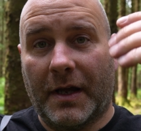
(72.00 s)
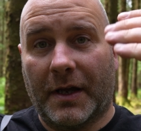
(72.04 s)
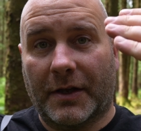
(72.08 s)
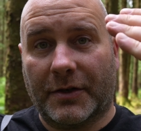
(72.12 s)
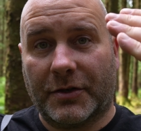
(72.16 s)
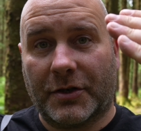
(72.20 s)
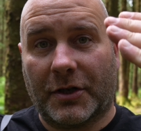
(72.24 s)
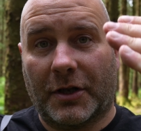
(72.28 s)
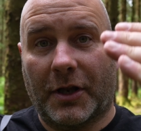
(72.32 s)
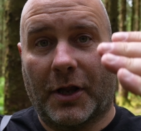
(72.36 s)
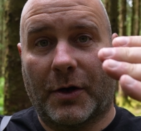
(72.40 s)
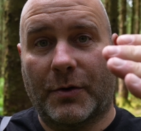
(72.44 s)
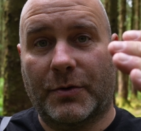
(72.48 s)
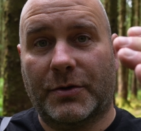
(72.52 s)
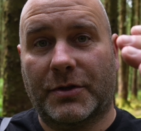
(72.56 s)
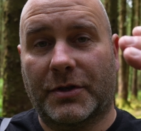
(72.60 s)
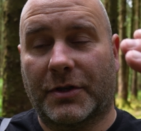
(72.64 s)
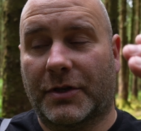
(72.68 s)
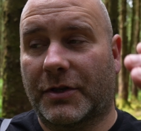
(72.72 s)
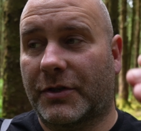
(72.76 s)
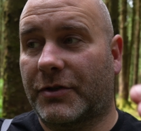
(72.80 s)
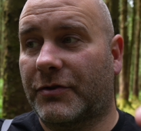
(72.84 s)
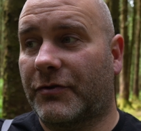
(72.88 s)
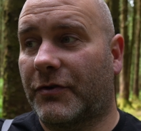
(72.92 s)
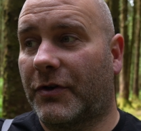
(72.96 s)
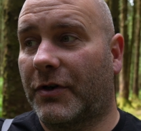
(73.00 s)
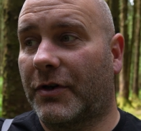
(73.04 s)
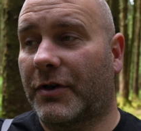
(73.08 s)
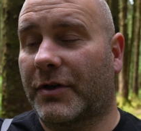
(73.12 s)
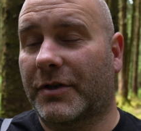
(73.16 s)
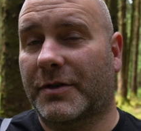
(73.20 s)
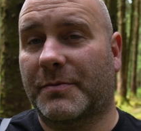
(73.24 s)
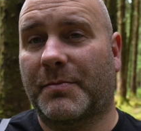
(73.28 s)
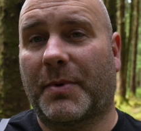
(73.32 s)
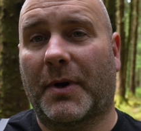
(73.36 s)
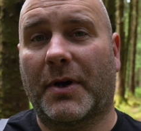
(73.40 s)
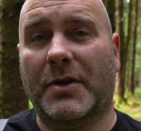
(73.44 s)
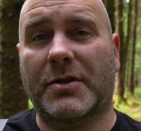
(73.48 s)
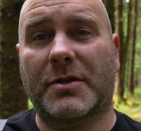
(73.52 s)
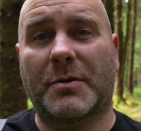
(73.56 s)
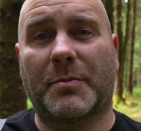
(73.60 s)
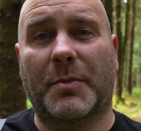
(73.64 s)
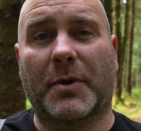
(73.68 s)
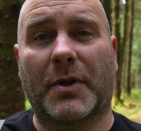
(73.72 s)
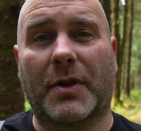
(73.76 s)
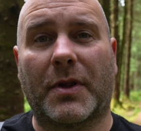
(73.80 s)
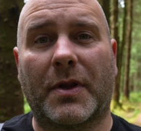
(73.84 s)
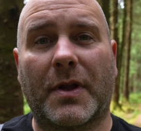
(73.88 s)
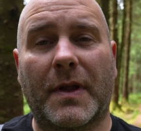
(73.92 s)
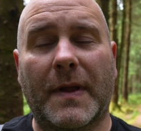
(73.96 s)
as close to the trunk as
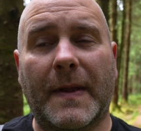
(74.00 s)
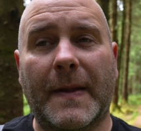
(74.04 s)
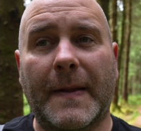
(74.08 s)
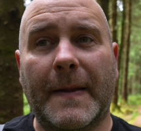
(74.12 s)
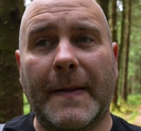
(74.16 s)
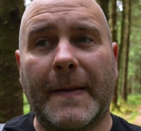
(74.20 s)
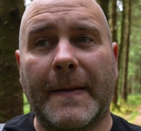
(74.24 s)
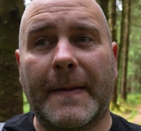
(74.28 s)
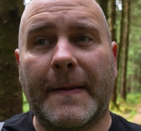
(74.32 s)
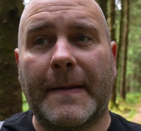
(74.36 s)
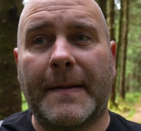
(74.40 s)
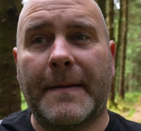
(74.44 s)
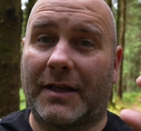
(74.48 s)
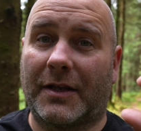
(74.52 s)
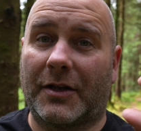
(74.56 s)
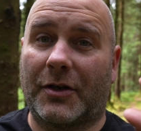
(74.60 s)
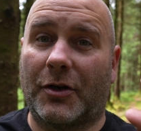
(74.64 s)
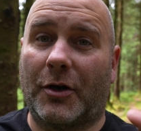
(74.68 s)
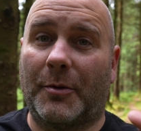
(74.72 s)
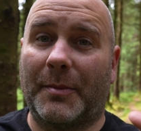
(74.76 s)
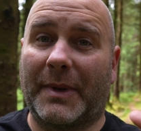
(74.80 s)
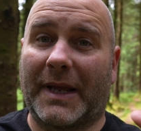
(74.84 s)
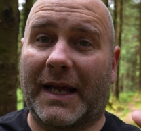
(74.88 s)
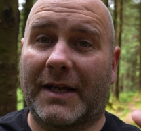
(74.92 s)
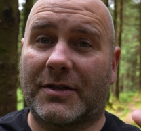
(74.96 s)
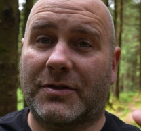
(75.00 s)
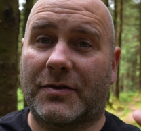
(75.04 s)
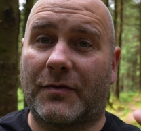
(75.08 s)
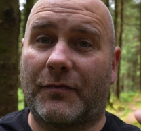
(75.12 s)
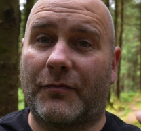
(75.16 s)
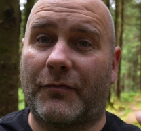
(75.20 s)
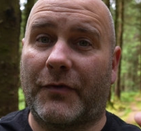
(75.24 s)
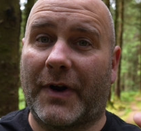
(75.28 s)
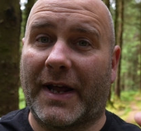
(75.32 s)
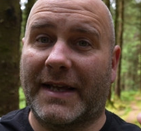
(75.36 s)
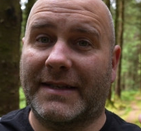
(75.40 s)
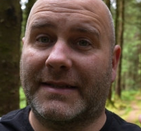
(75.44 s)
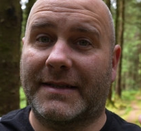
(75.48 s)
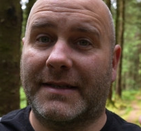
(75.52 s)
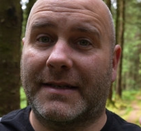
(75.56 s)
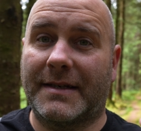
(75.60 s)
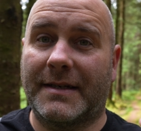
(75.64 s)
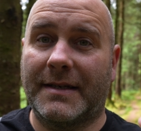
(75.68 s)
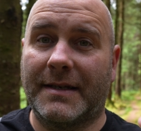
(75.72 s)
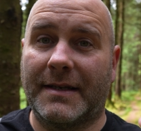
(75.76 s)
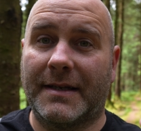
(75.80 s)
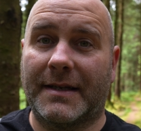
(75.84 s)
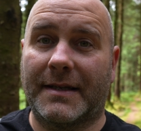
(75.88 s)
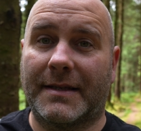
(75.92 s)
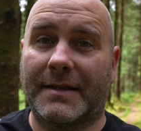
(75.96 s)
possible. You normally get some resin
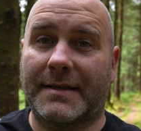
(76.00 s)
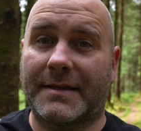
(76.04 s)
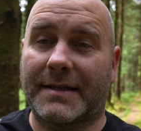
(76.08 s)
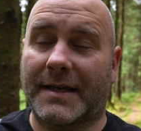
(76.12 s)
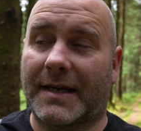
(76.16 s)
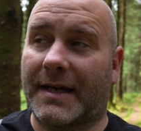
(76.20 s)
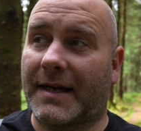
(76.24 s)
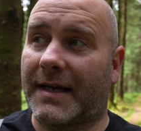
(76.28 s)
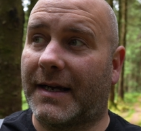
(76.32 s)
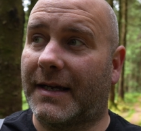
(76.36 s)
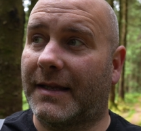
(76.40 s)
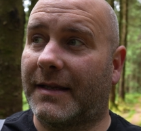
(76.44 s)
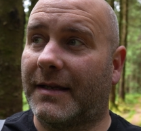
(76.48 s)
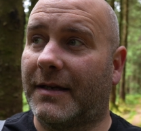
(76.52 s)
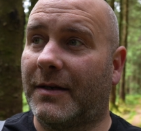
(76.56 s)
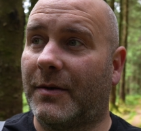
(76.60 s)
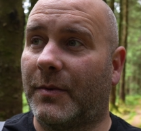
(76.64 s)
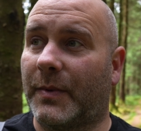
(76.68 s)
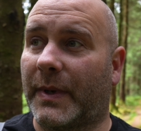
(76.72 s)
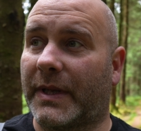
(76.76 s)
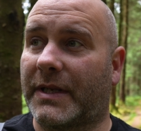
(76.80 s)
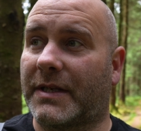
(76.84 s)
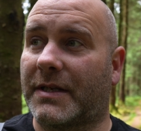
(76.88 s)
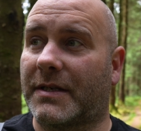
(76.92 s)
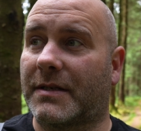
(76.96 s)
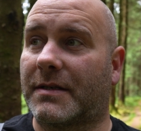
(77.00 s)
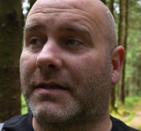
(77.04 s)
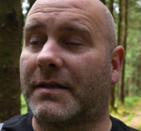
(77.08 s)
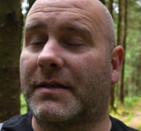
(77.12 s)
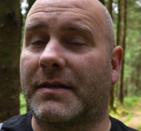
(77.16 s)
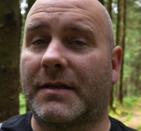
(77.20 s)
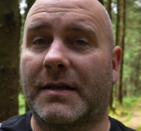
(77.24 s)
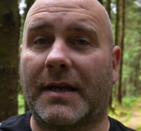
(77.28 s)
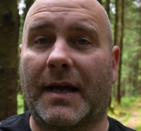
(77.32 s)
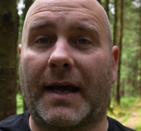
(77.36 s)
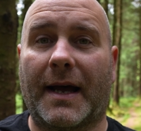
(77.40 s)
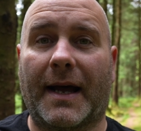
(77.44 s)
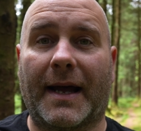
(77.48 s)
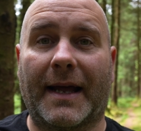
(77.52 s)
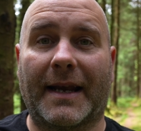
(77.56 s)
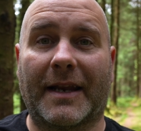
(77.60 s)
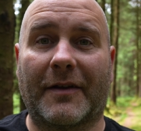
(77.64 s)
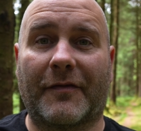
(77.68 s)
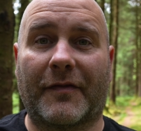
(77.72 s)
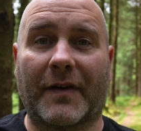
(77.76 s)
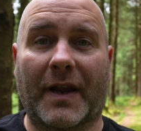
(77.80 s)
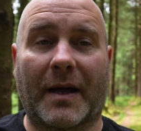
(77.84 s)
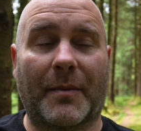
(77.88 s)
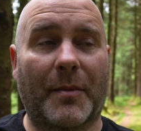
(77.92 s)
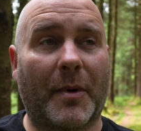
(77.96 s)
inside, which is highly
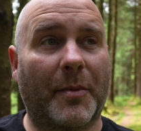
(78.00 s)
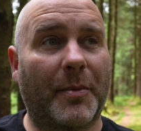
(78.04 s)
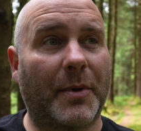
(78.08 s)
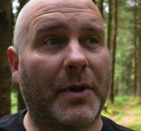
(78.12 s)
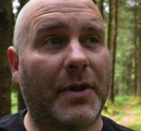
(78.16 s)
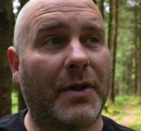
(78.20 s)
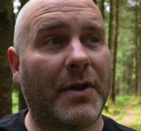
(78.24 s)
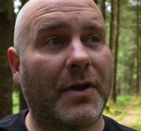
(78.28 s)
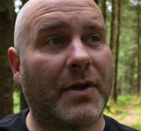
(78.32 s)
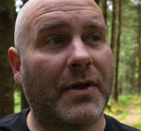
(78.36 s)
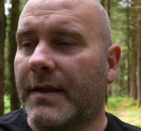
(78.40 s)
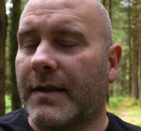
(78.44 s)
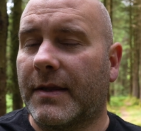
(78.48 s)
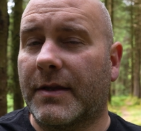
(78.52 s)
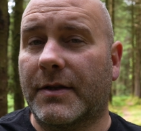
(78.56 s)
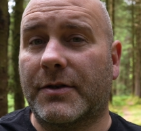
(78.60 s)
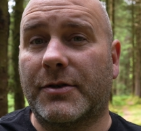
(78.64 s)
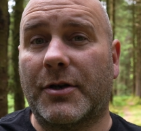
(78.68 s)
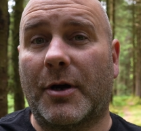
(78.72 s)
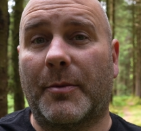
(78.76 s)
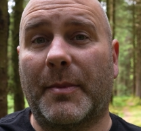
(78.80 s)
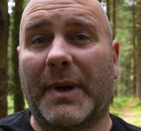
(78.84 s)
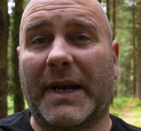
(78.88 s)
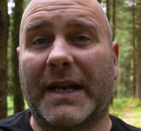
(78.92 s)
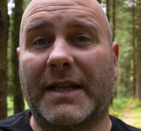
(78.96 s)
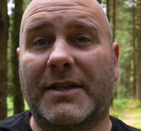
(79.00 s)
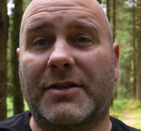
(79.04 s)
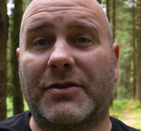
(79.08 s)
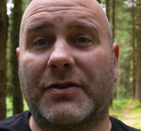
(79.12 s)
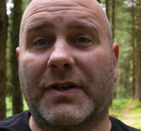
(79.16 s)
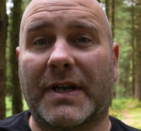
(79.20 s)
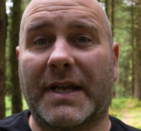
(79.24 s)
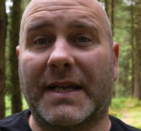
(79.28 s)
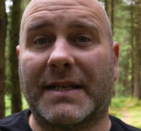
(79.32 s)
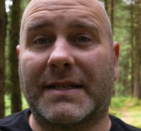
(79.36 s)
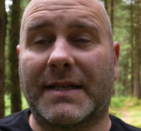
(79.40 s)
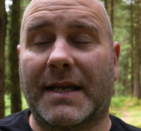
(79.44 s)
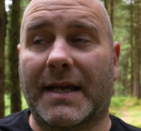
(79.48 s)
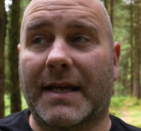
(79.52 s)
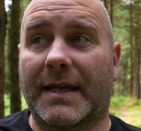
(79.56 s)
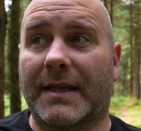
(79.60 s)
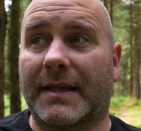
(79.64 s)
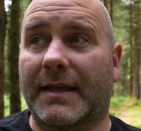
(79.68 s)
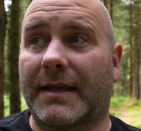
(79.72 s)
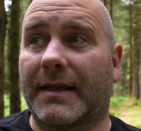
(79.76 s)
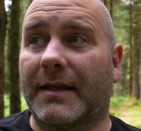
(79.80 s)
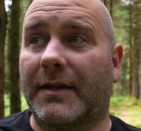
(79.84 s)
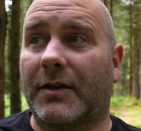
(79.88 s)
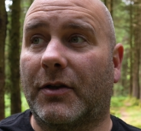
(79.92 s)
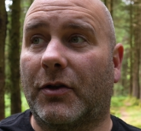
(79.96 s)
flammable. There's not many trees here
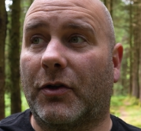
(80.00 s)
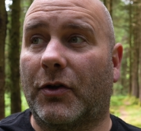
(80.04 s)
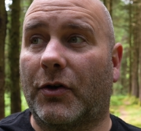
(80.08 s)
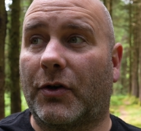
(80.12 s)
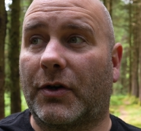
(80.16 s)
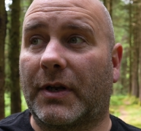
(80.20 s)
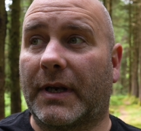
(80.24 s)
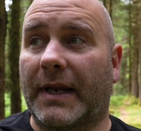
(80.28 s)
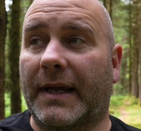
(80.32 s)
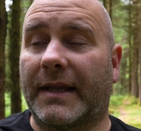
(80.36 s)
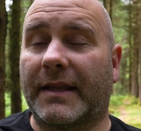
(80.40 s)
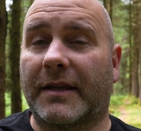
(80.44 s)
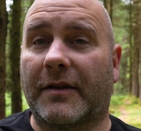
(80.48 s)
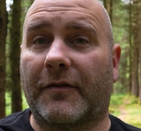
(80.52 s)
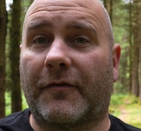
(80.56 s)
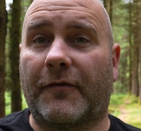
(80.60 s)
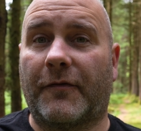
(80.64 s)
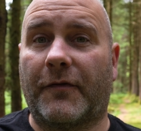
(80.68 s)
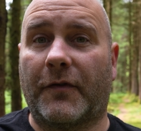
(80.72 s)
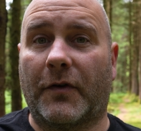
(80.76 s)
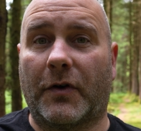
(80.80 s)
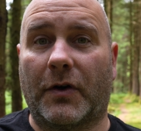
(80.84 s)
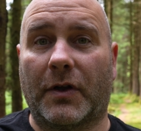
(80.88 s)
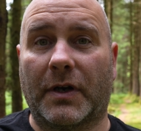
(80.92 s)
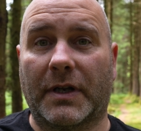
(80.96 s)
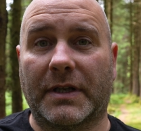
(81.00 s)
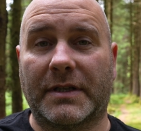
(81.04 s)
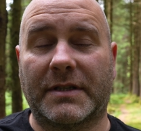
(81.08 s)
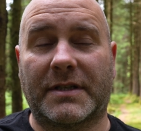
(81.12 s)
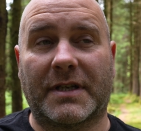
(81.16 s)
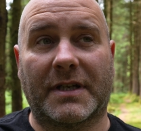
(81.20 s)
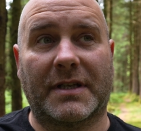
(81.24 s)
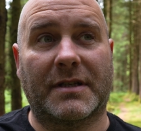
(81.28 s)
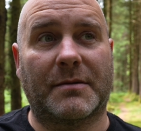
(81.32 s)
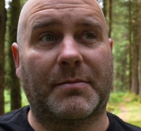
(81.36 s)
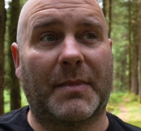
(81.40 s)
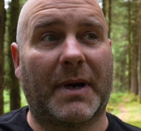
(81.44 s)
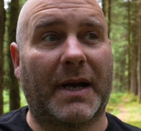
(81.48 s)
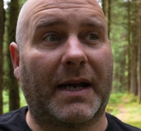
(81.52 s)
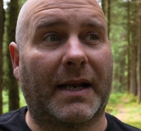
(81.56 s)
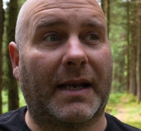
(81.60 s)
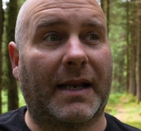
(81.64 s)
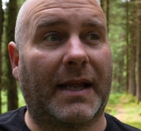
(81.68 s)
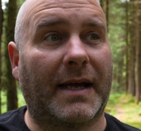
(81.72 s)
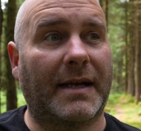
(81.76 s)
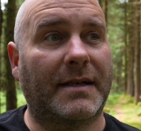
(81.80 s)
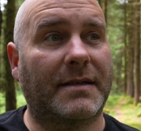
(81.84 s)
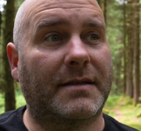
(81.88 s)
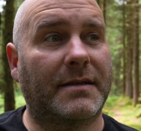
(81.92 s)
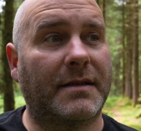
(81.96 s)
that look like they've fallen since my
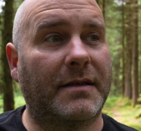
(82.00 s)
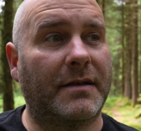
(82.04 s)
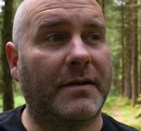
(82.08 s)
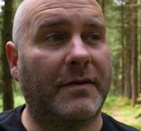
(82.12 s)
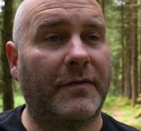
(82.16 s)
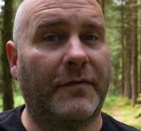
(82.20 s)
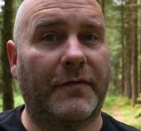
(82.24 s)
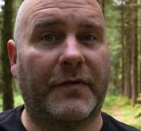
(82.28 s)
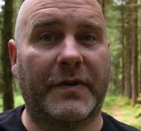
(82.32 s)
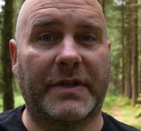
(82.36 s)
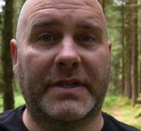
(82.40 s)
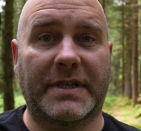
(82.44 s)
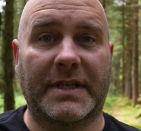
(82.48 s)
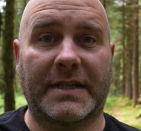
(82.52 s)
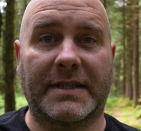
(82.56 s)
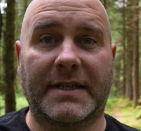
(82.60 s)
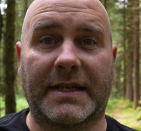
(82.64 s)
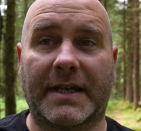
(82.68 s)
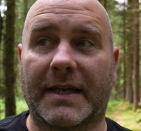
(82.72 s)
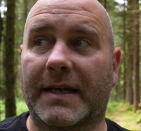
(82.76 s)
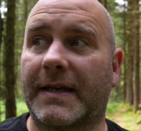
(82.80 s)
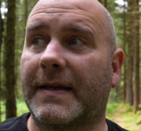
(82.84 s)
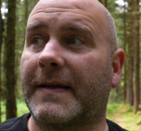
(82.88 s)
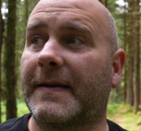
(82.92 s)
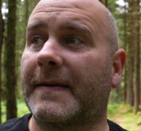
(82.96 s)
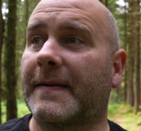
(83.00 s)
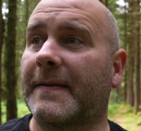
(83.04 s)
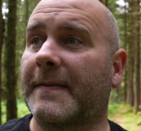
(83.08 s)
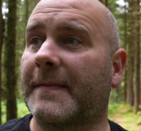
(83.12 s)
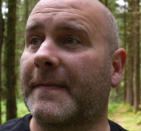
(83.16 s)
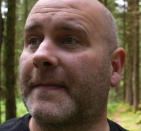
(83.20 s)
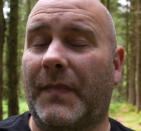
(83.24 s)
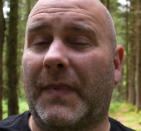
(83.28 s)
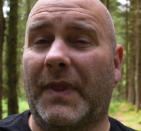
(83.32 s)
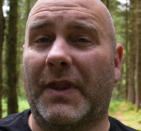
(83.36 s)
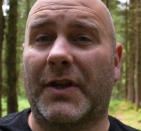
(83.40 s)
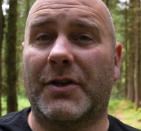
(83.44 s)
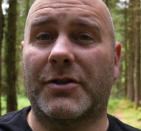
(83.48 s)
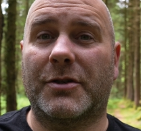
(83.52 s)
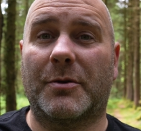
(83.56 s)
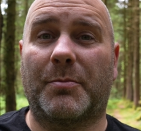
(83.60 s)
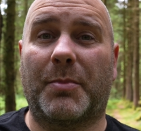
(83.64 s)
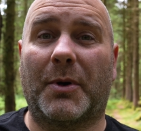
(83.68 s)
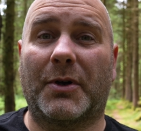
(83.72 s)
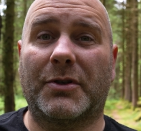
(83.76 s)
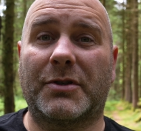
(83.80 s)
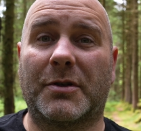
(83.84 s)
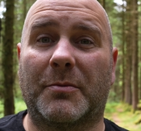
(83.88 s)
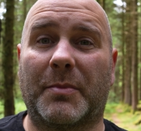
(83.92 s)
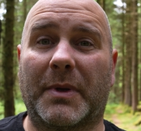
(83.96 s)
last visit here. There's a
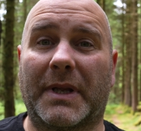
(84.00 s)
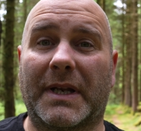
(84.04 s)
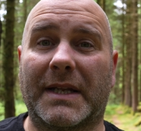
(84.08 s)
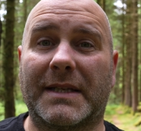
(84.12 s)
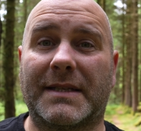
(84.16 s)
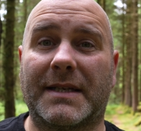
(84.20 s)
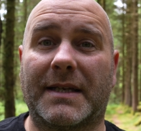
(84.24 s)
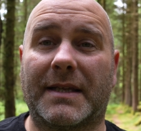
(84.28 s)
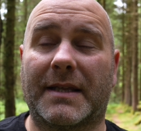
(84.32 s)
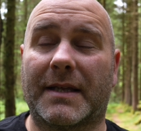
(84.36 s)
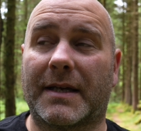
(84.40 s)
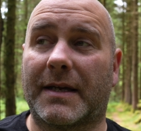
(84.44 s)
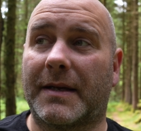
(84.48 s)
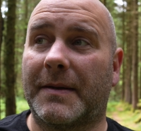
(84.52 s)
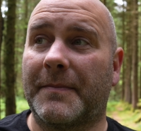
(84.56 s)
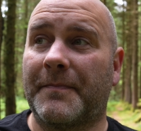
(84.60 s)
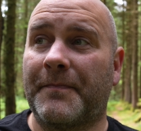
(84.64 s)
possibility that